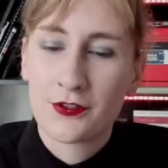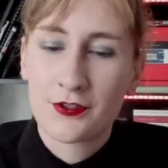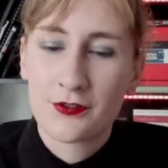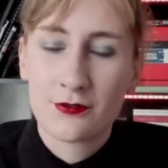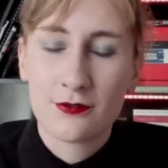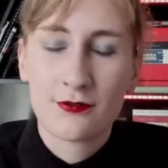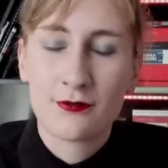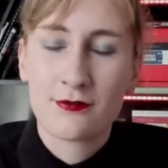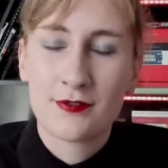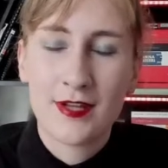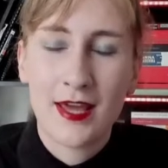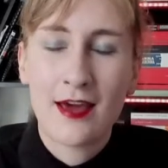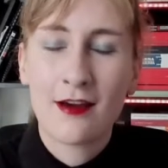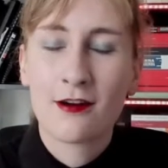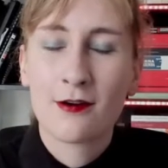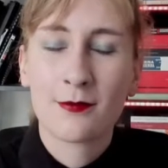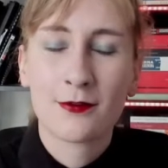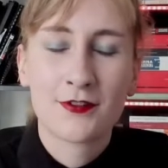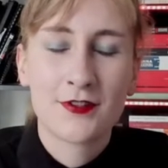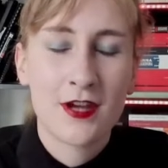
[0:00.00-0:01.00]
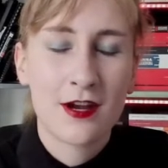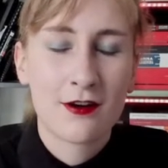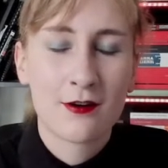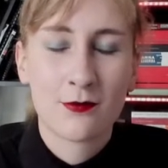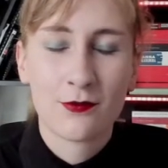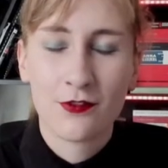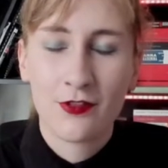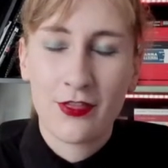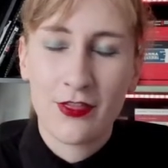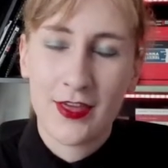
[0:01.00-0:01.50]
to terrible,
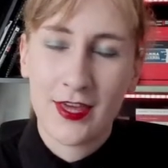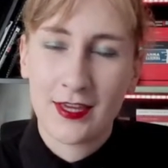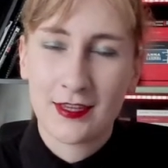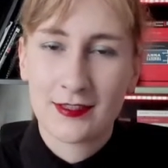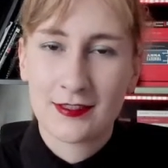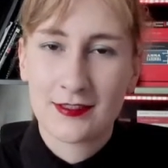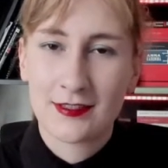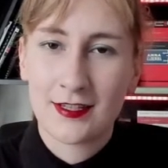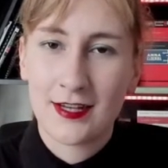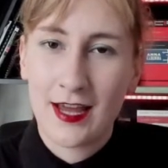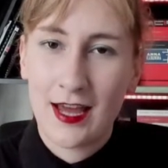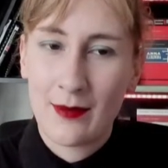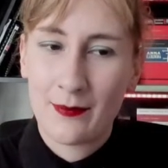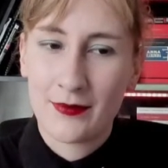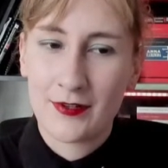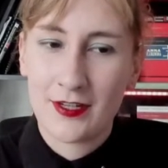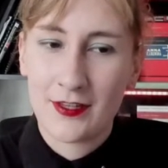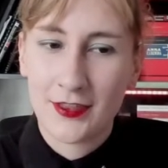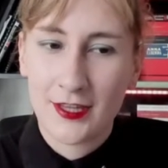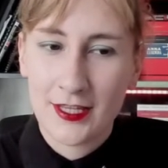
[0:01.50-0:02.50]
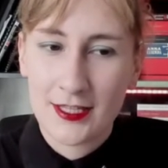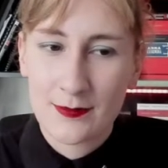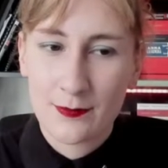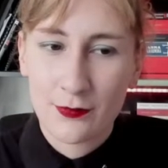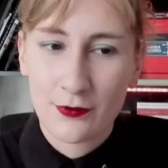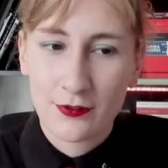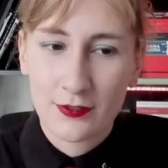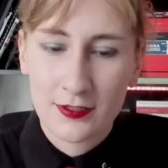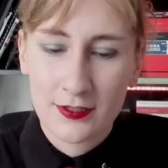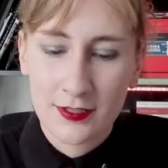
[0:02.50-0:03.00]
terrible things that happen in these
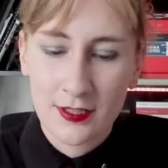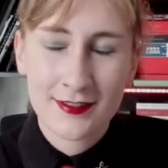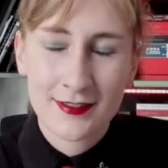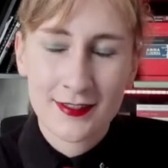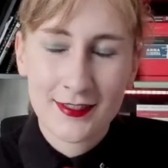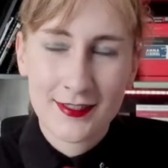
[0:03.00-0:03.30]
books.